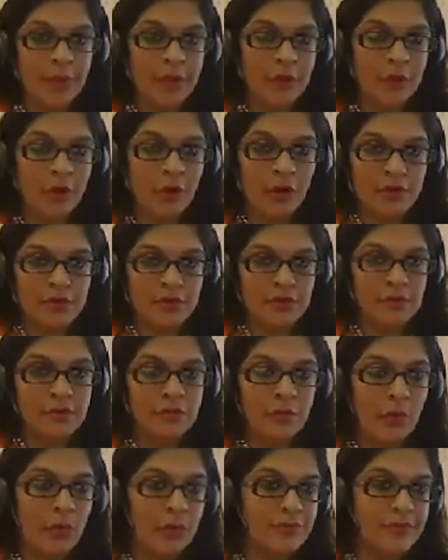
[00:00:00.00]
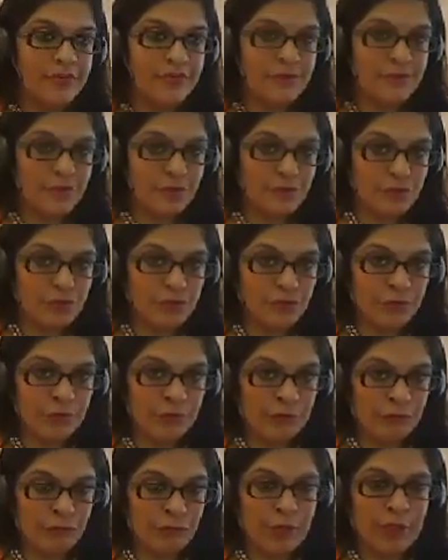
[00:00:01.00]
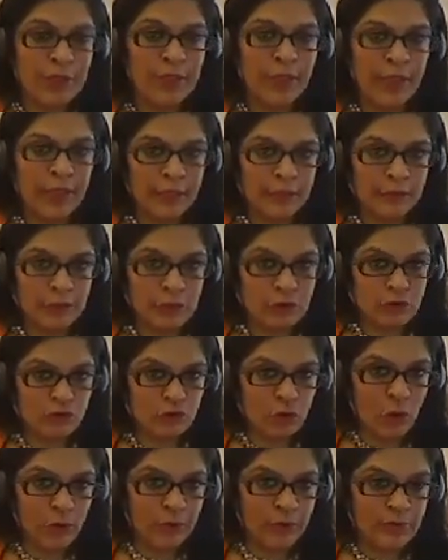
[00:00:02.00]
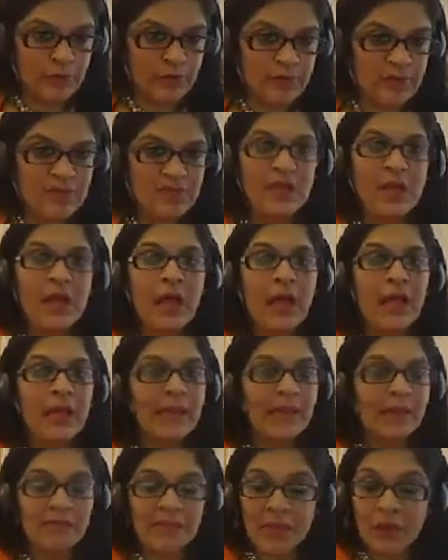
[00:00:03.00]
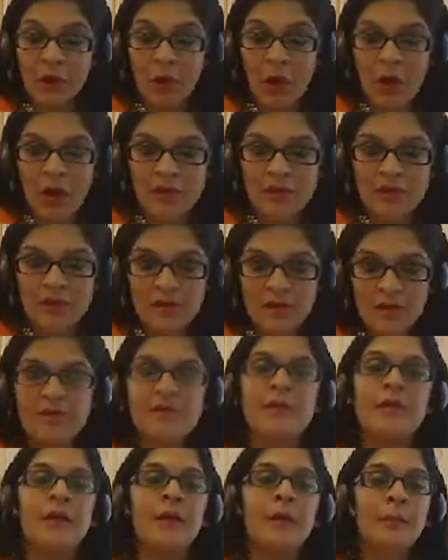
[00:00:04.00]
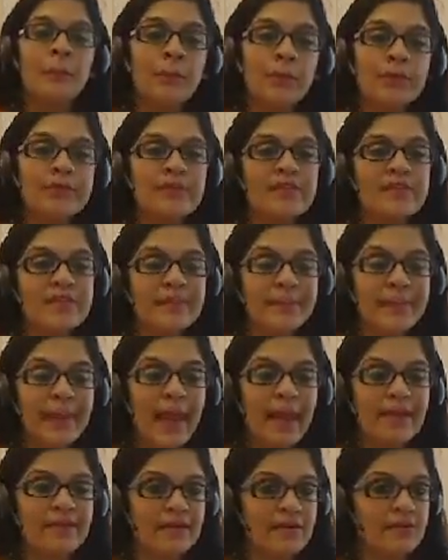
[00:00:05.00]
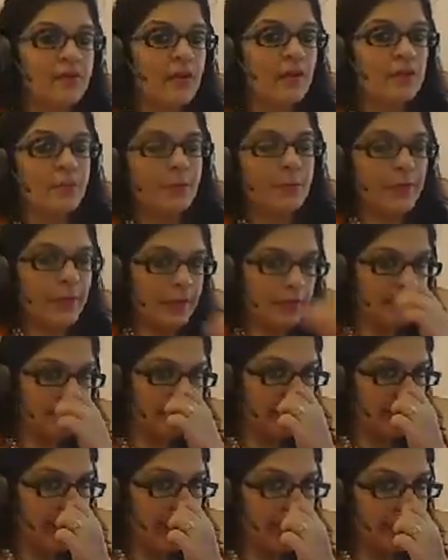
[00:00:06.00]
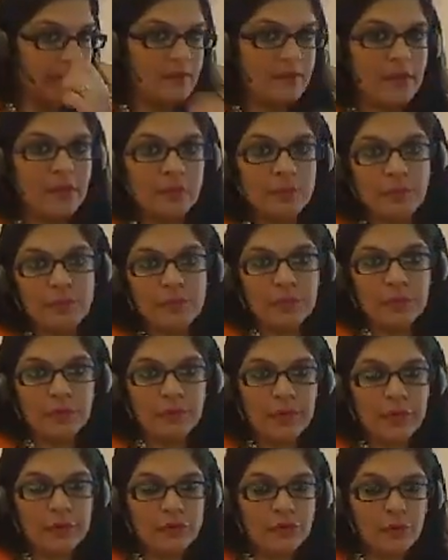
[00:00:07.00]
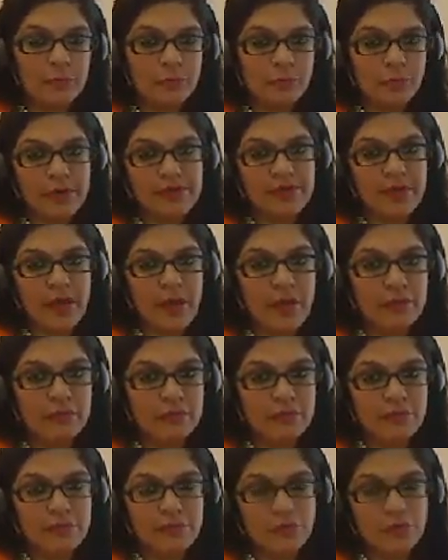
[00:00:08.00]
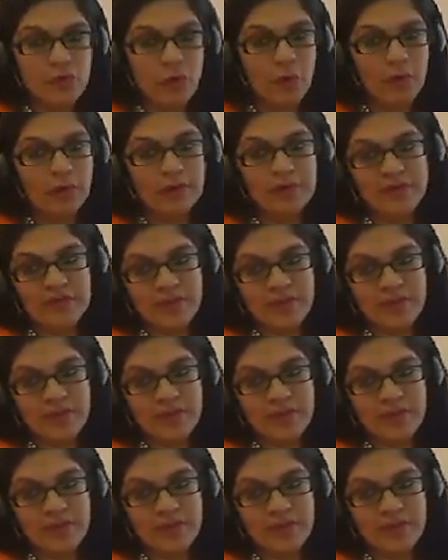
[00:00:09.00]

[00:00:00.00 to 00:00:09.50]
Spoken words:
costs involved, such as the tuition and fee, health insurance, living costs, books and supplies, and transportation. And this can range from $20,000